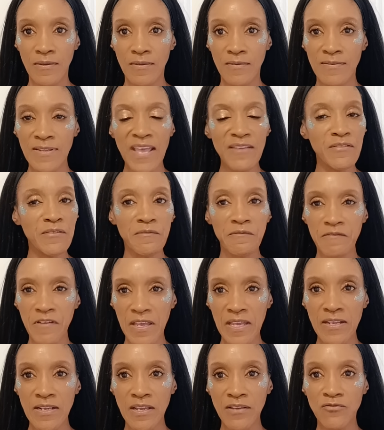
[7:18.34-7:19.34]
never
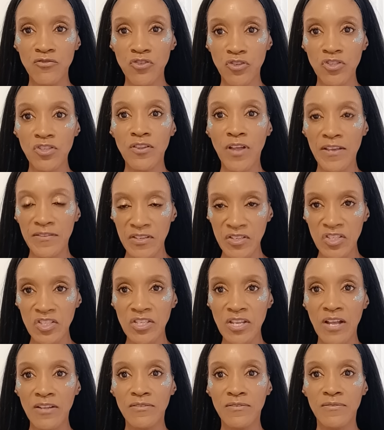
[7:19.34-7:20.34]
fading, just like the
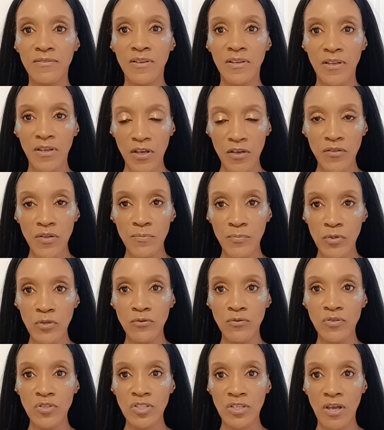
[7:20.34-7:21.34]
sun and the
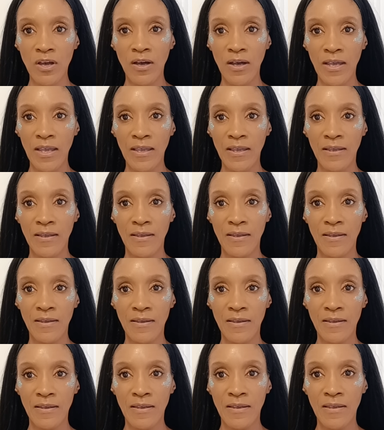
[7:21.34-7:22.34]
blue sky.
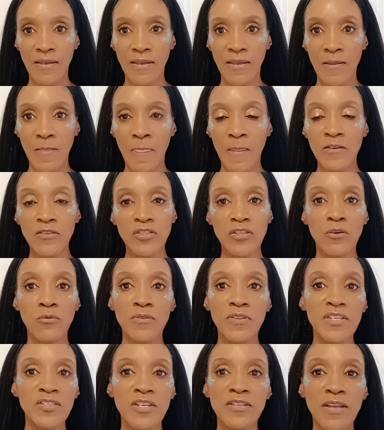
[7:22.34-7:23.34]
So
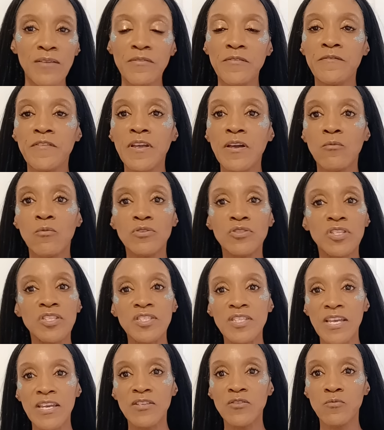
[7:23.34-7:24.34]
there's another thing I want to
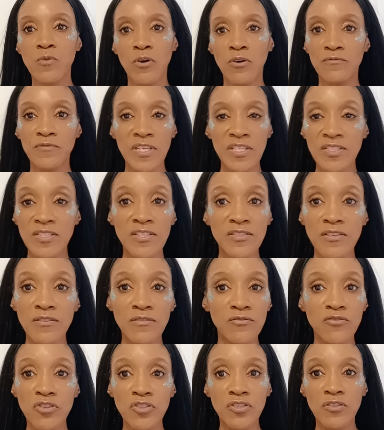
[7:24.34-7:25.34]
say as well. This
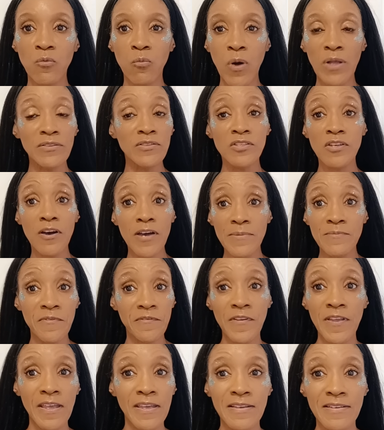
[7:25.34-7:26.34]
isn't just a one-time
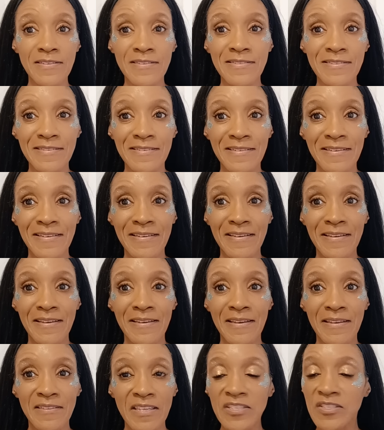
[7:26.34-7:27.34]
fix.
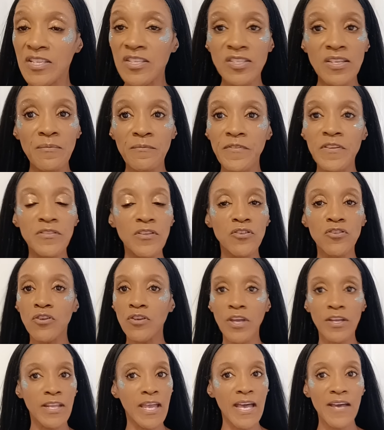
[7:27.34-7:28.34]
This is something that you're
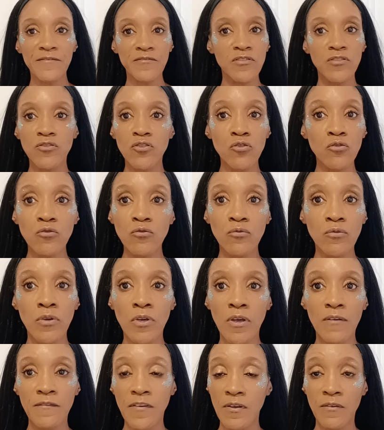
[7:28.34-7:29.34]
going to have to do
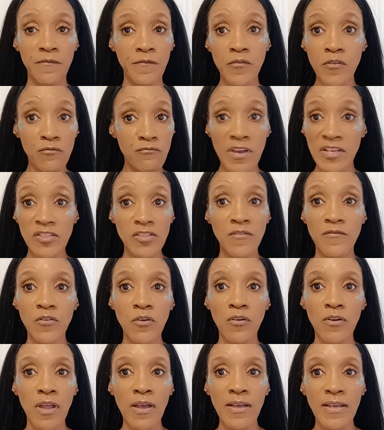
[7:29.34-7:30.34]
for the rest of
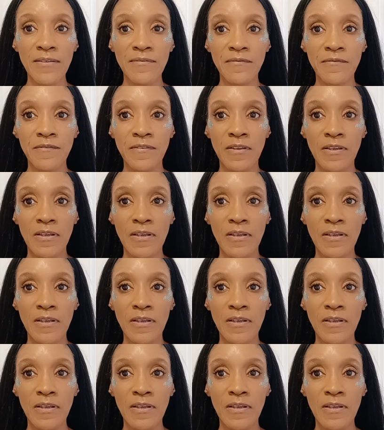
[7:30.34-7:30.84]
your life.